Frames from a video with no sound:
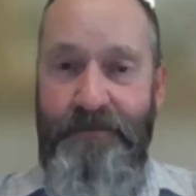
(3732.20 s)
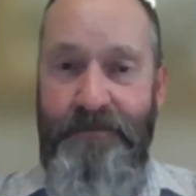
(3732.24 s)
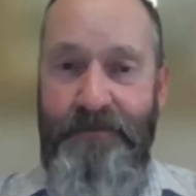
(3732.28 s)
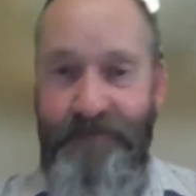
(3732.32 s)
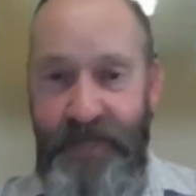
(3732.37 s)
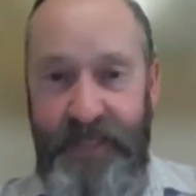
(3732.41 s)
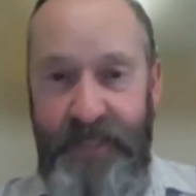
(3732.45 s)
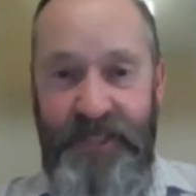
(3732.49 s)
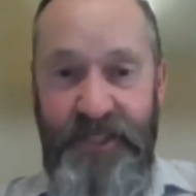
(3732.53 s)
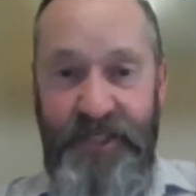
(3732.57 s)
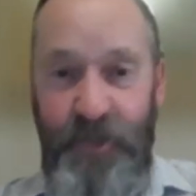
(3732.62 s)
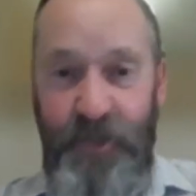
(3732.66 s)

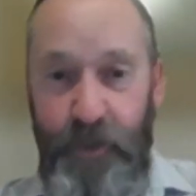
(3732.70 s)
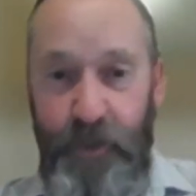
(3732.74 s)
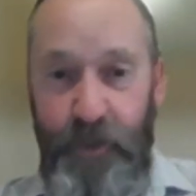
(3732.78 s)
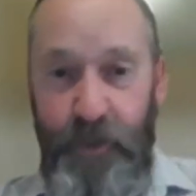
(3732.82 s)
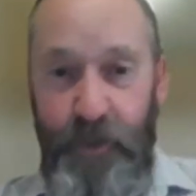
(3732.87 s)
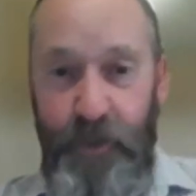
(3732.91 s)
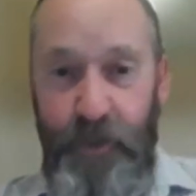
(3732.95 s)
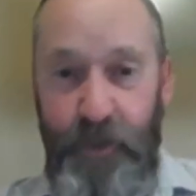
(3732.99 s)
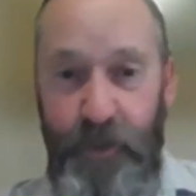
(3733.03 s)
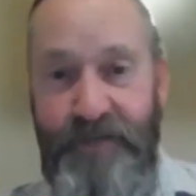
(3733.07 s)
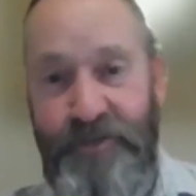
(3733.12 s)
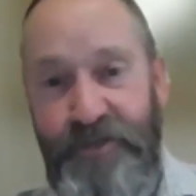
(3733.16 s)
it stops
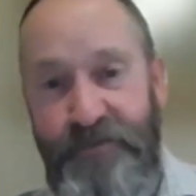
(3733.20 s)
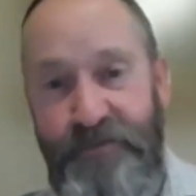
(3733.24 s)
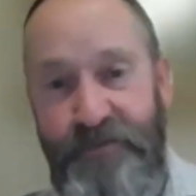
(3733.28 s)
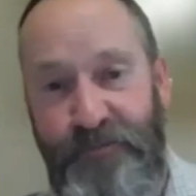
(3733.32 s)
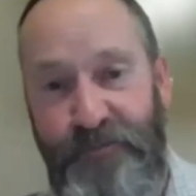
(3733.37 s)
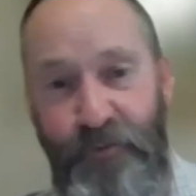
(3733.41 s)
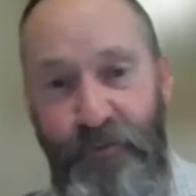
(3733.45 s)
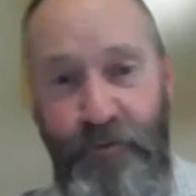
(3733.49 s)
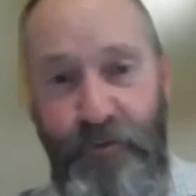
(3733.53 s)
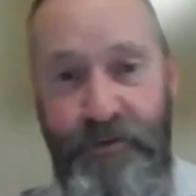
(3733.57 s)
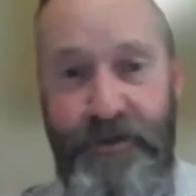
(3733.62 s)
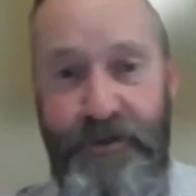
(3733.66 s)
there. It doesn't
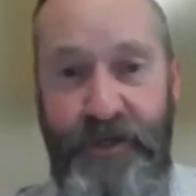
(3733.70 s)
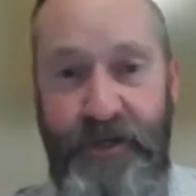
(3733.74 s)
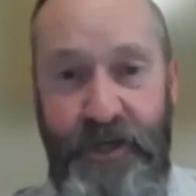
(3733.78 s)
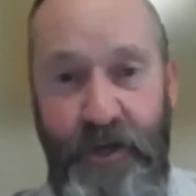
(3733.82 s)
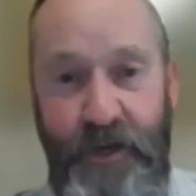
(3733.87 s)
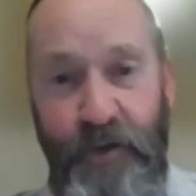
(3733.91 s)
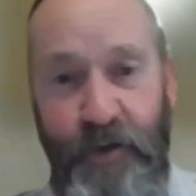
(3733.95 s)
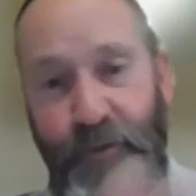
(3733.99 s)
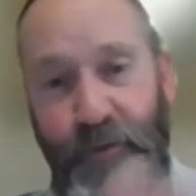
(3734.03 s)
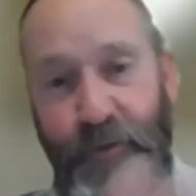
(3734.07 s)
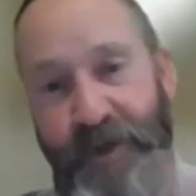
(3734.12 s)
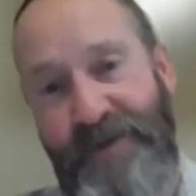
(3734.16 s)
fall in, you
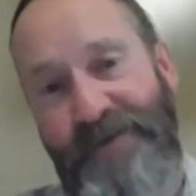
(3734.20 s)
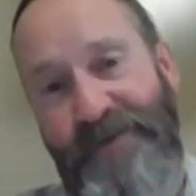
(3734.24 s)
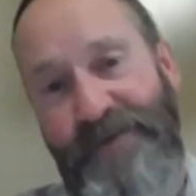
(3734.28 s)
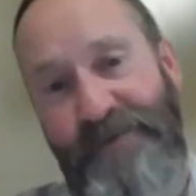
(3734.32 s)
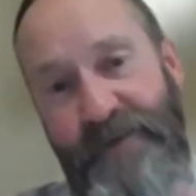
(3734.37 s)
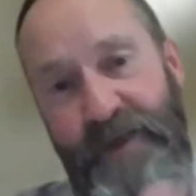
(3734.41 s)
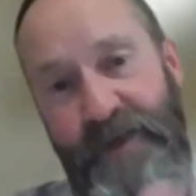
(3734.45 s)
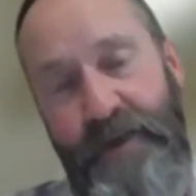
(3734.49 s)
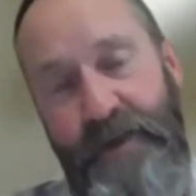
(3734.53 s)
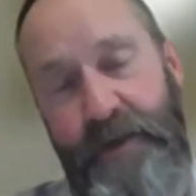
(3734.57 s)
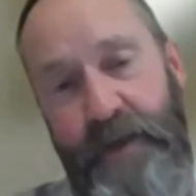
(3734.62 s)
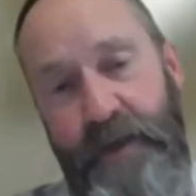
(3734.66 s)
know,
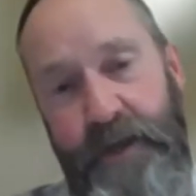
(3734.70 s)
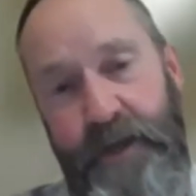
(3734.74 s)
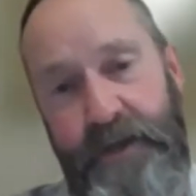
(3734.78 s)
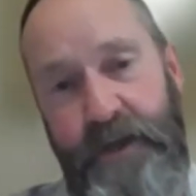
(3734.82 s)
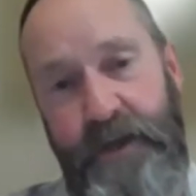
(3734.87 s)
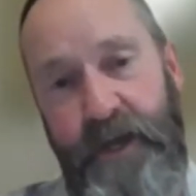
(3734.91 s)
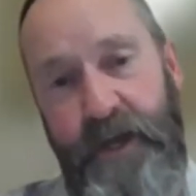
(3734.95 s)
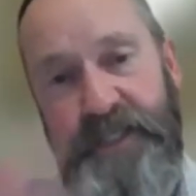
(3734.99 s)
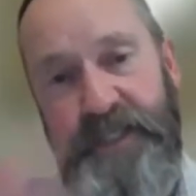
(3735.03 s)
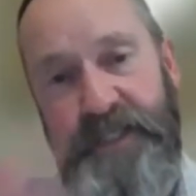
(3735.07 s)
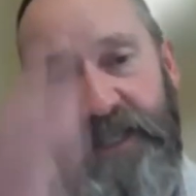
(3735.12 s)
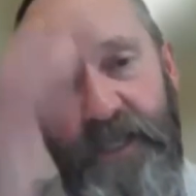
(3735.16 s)
and
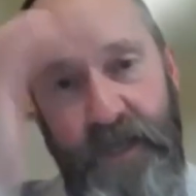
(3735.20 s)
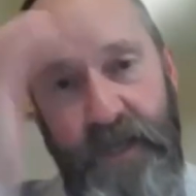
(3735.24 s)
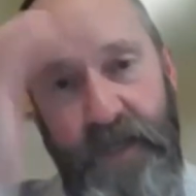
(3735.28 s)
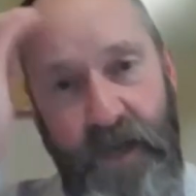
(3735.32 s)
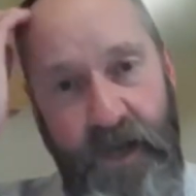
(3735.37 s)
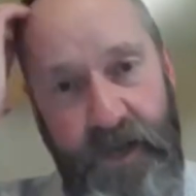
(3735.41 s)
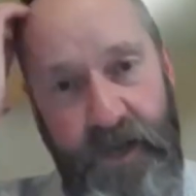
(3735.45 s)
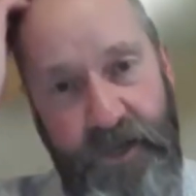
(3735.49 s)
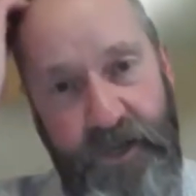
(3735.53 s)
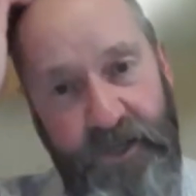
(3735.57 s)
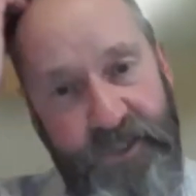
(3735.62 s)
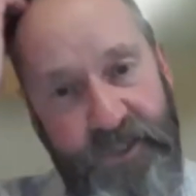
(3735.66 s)
I see
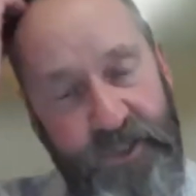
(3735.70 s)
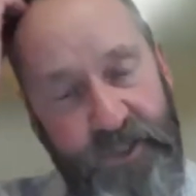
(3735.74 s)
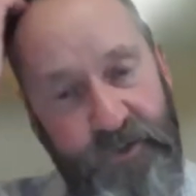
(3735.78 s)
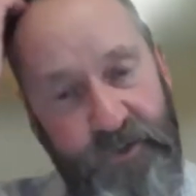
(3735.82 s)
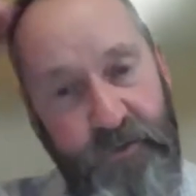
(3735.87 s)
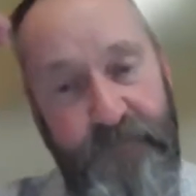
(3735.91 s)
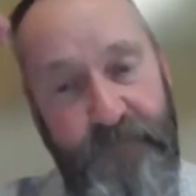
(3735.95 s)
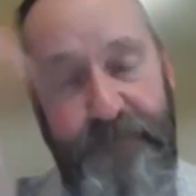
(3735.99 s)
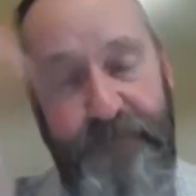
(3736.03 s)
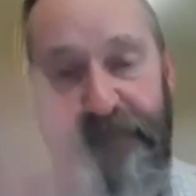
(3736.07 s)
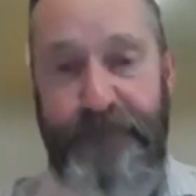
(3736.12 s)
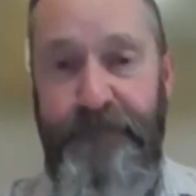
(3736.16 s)
height as a
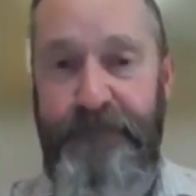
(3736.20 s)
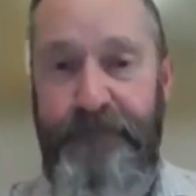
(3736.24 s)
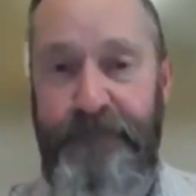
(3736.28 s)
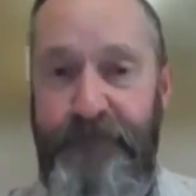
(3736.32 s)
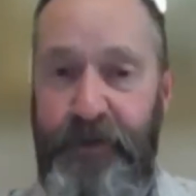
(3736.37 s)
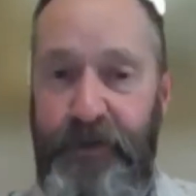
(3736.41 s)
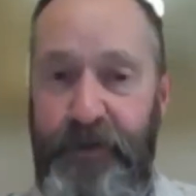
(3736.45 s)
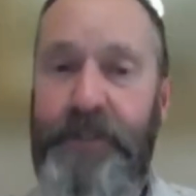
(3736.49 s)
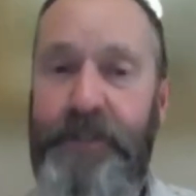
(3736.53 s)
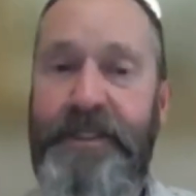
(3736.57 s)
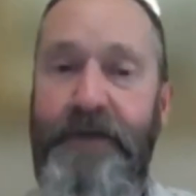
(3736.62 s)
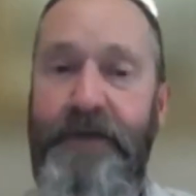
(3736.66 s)
good
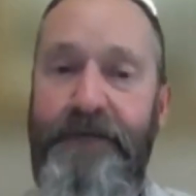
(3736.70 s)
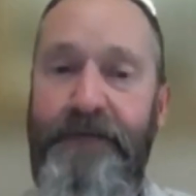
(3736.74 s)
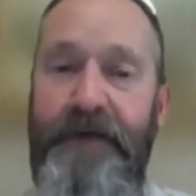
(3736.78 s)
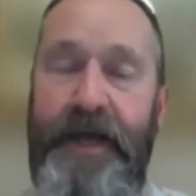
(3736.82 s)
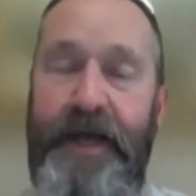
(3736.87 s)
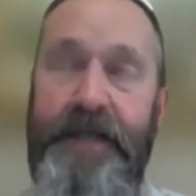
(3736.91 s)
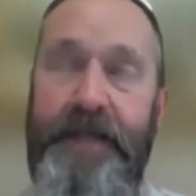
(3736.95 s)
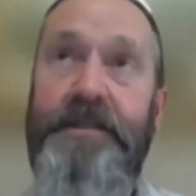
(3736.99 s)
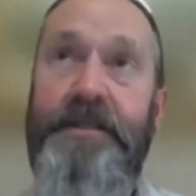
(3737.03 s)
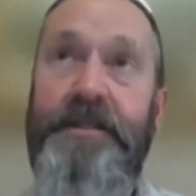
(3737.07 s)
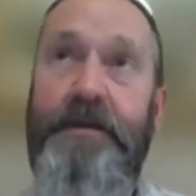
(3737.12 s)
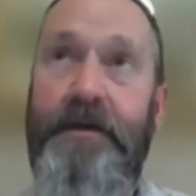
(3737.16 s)
filter
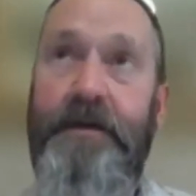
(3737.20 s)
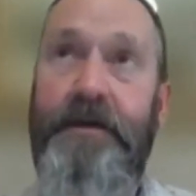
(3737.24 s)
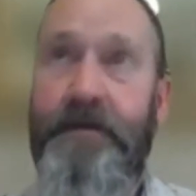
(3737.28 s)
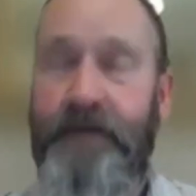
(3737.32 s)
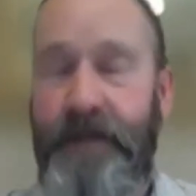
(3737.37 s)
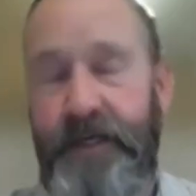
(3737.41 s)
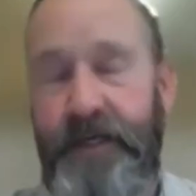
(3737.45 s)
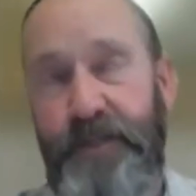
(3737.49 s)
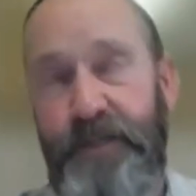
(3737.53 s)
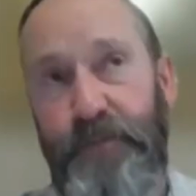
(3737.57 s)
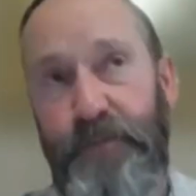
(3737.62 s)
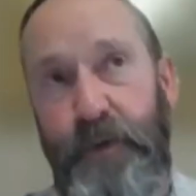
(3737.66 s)
factor
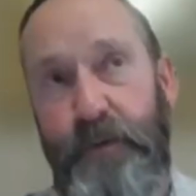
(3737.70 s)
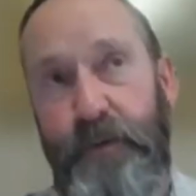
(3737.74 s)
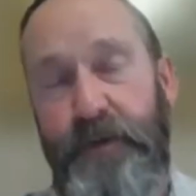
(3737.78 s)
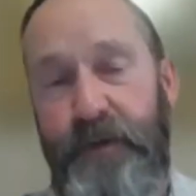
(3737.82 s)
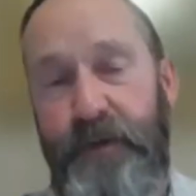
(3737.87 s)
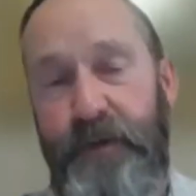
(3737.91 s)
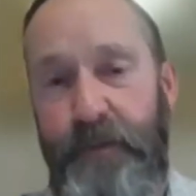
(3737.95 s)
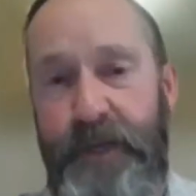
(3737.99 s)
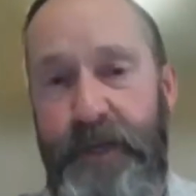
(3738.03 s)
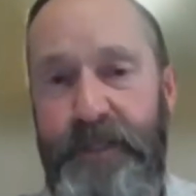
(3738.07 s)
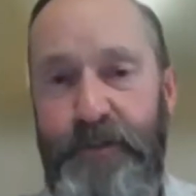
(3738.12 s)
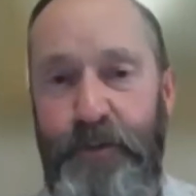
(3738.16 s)
is probably the
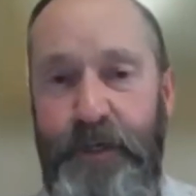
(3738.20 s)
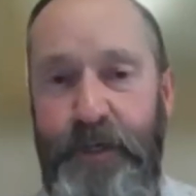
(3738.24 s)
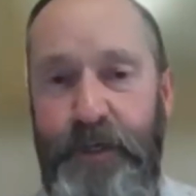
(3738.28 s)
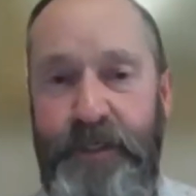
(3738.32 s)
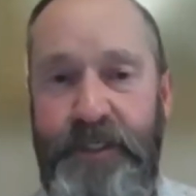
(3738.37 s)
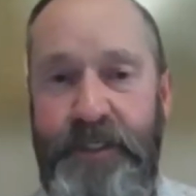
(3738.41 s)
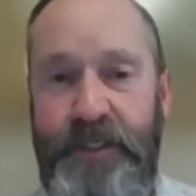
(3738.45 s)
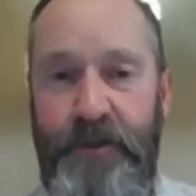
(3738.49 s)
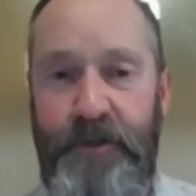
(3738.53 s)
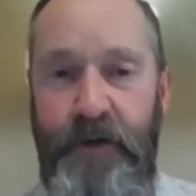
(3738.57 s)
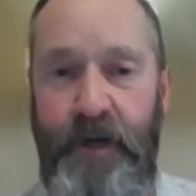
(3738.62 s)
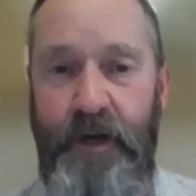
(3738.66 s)
best way of
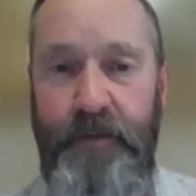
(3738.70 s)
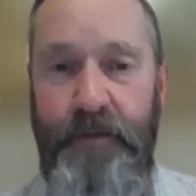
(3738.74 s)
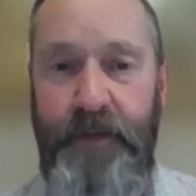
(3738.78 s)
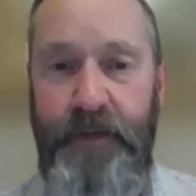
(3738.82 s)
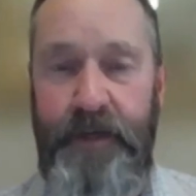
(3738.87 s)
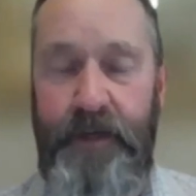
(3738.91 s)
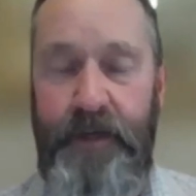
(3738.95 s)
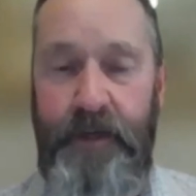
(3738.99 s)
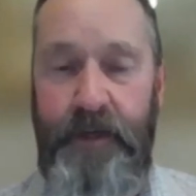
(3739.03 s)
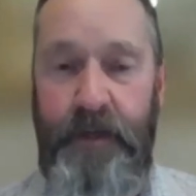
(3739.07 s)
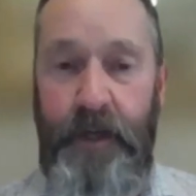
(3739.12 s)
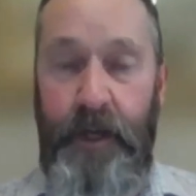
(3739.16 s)
describing
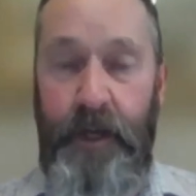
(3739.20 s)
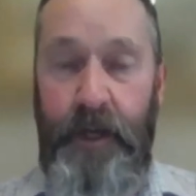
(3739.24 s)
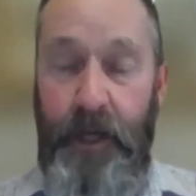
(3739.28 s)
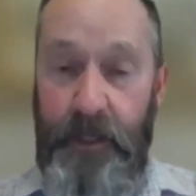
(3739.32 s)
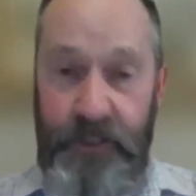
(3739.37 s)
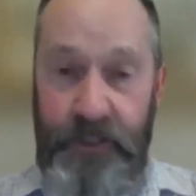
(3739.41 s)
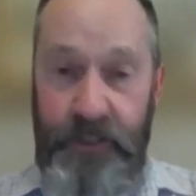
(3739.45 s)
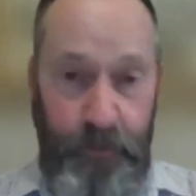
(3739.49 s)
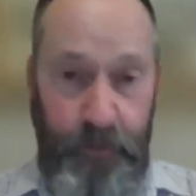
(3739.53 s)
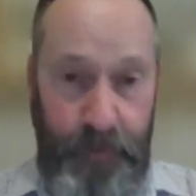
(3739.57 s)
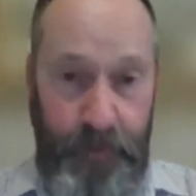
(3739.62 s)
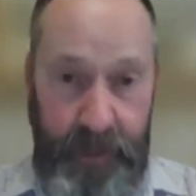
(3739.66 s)
it.
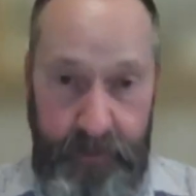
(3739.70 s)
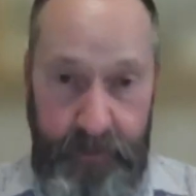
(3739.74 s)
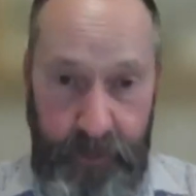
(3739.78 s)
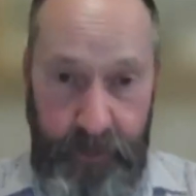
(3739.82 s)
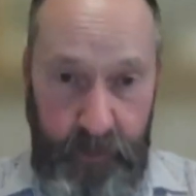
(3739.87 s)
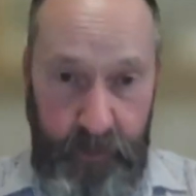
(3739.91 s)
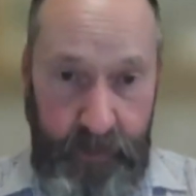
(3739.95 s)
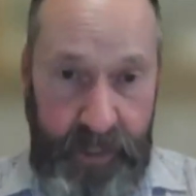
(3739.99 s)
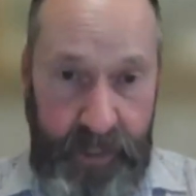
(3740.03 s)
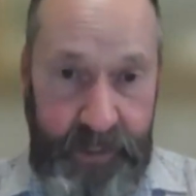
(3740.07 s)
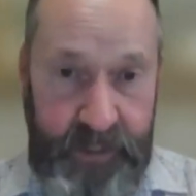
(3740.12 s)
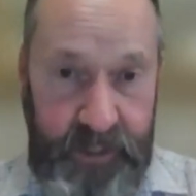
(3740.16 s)
Some people
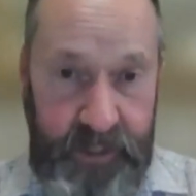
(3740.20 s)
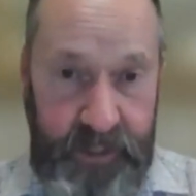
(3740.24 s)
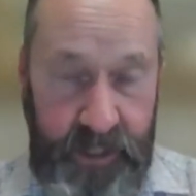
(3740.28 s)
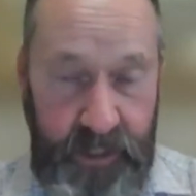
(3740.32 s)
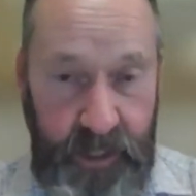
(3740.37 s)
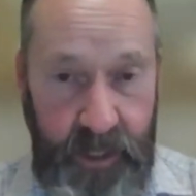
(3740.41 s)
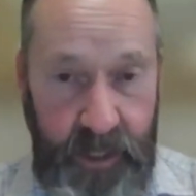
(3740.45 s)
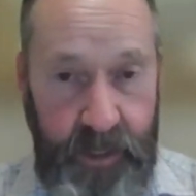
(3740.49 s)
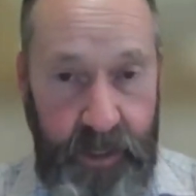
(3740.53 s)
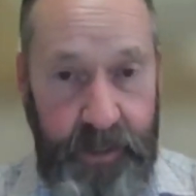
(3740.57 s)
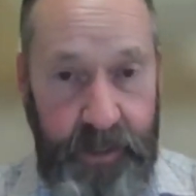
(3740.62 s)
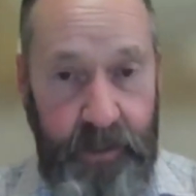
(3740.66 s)
may see
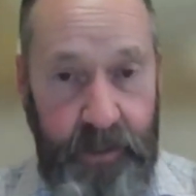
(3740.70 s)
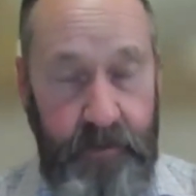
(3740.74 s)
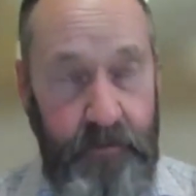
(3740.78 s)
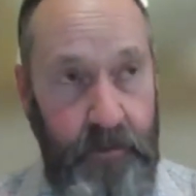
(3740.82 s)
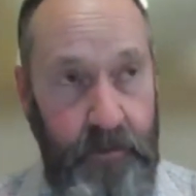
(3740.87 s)
height